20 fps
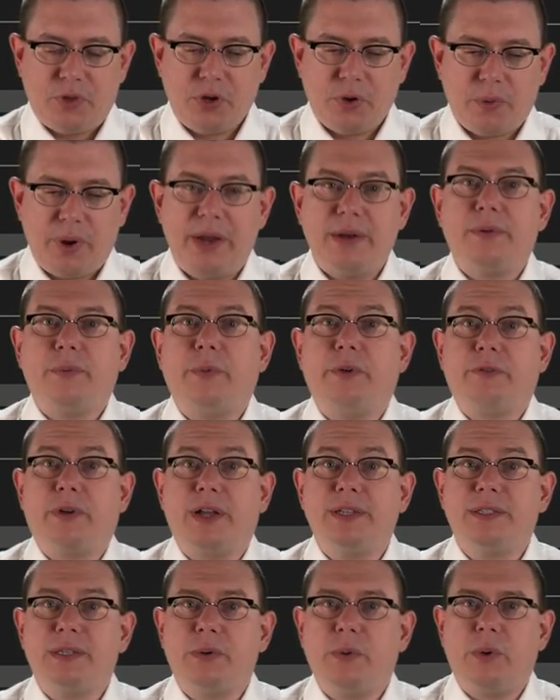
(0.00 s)
Great, we've
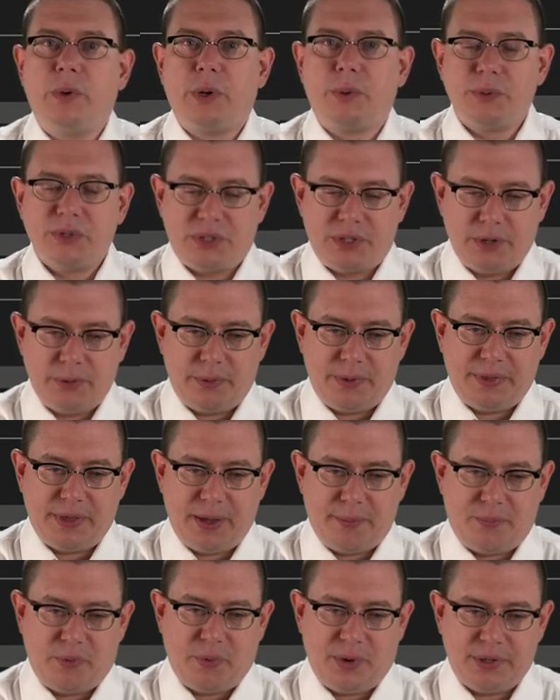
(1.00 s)
got 0 equals 0 at
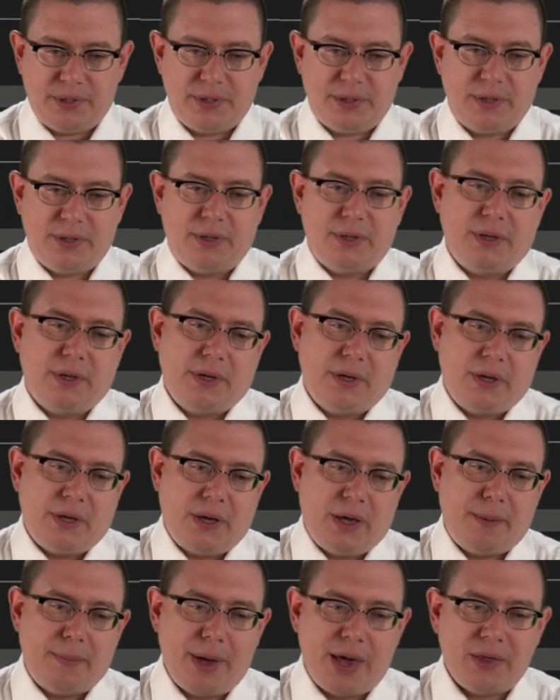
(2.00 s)
that point.
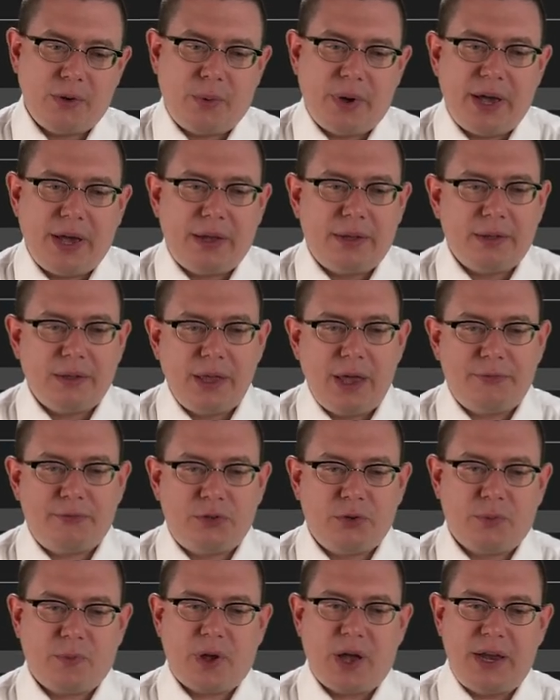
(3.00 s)
Uh, by the way, left
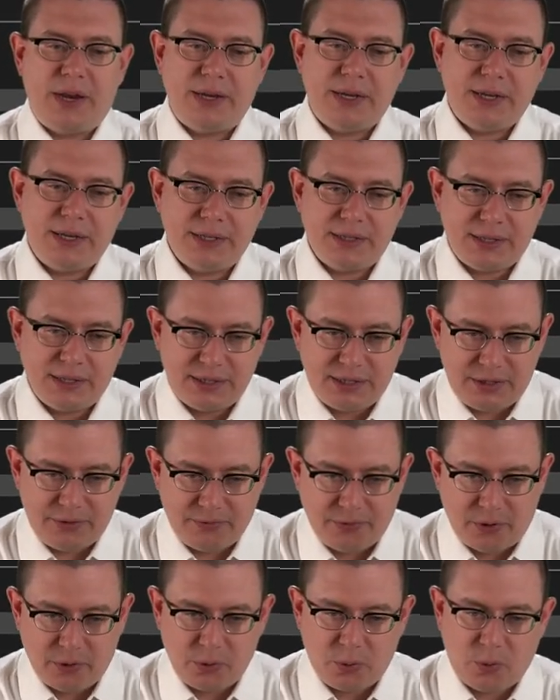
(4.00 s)
to right is the
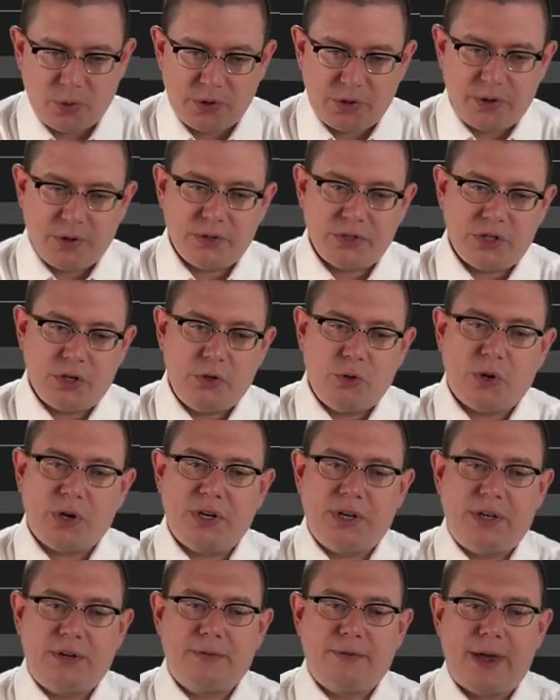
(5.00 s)
default order, so you
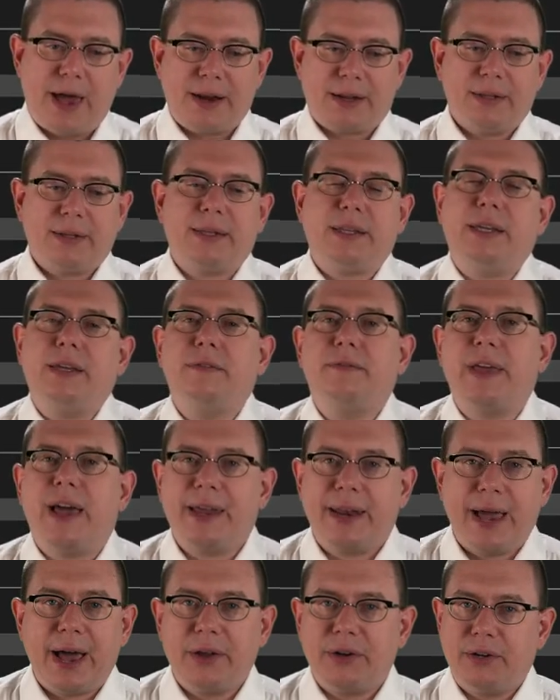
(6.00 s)
can in fact leave
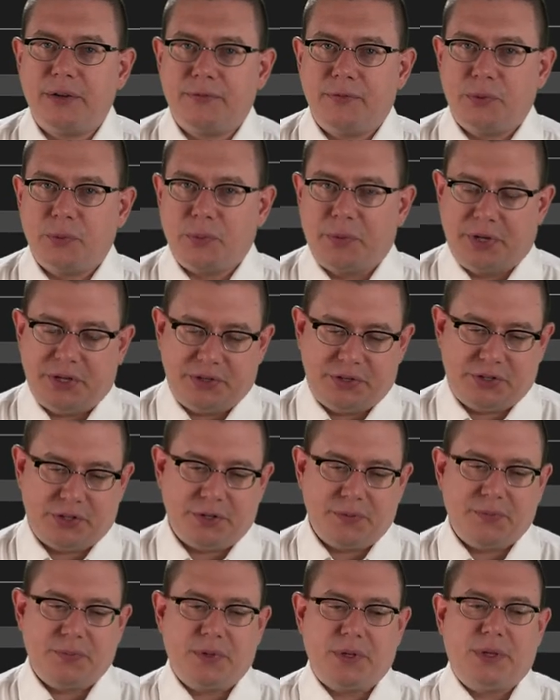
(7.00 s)
that out if you
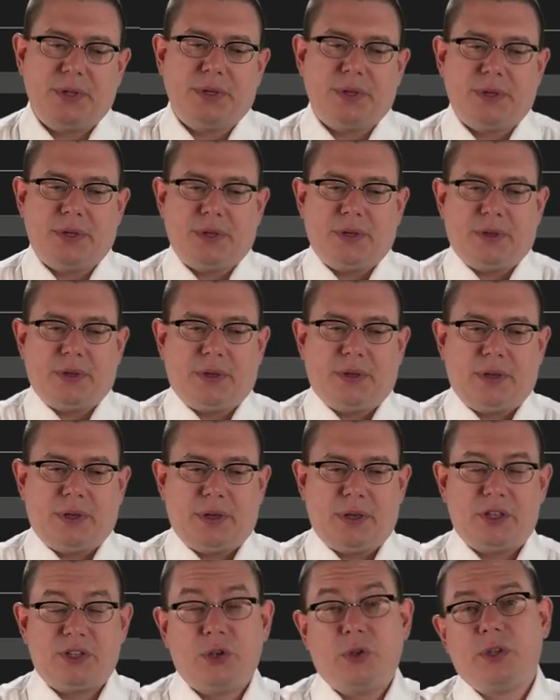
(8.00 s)
wish.
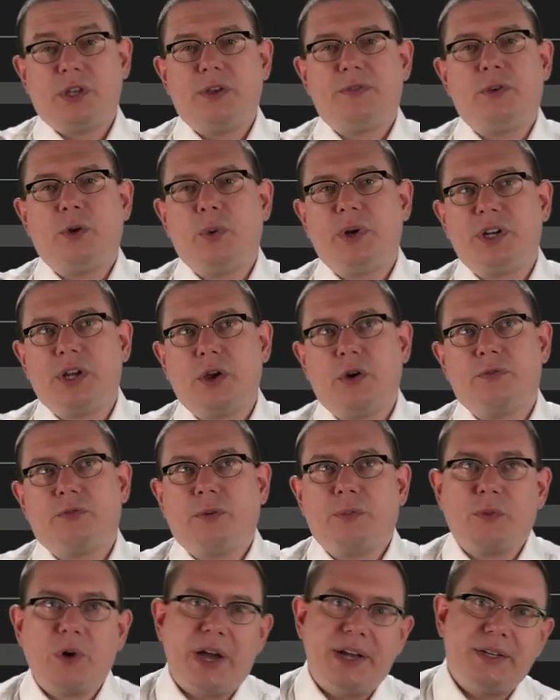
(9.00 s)
Uh, it's only if you want to go
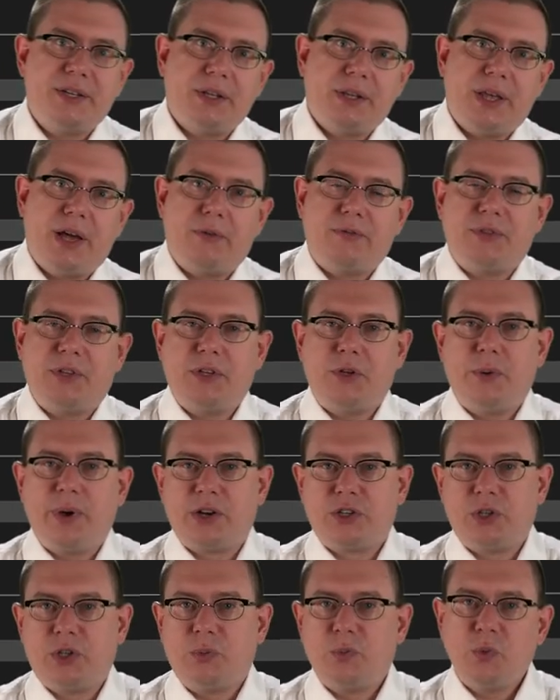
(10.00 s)
from right to left that you
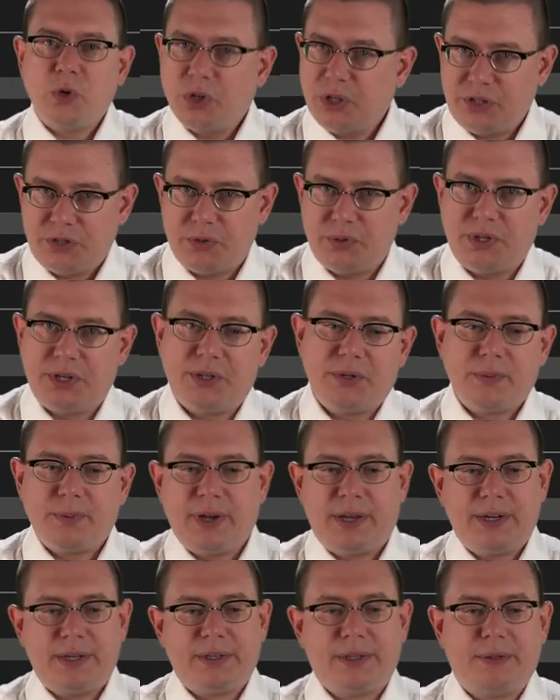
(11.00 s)
actually really do need to
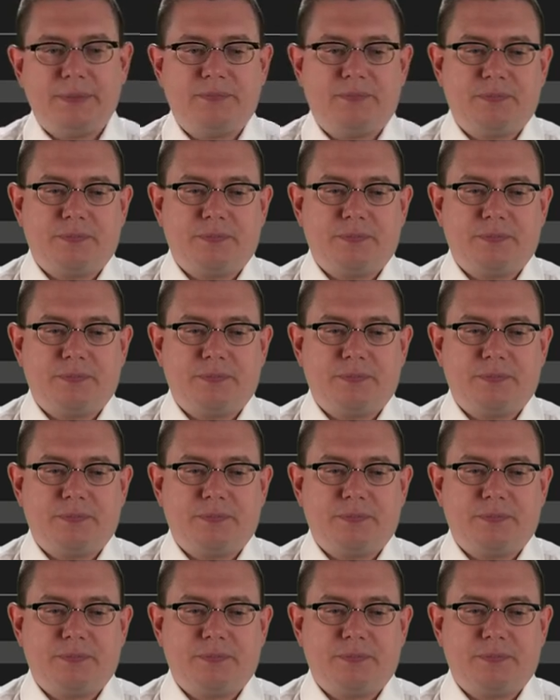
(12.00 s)
write it.